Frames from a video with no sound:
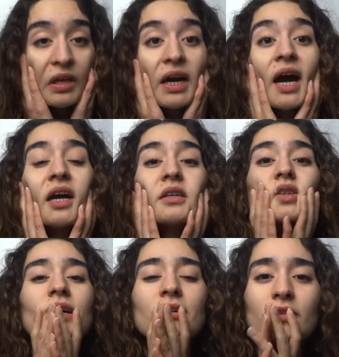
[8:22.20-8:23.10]
Guys,
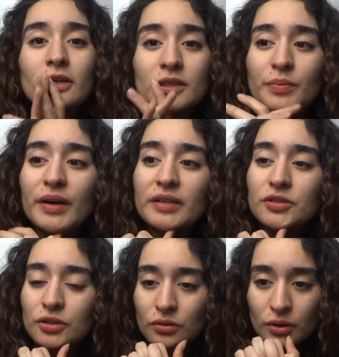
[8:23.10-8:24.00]
I don't know how to explain it
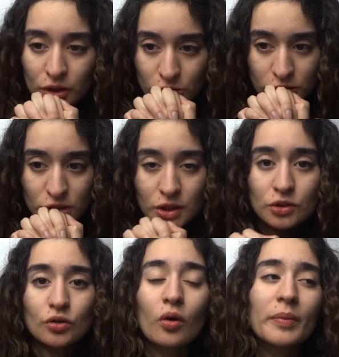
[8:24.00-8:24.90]
to you. There's just
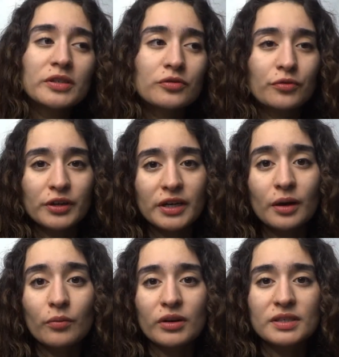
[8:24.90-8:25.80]
so much
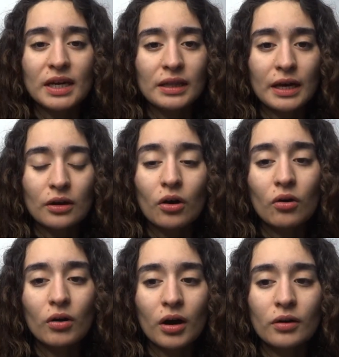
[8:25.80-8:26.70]
freedom once I let
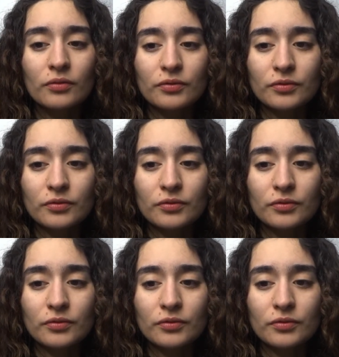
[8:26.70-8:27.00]
go of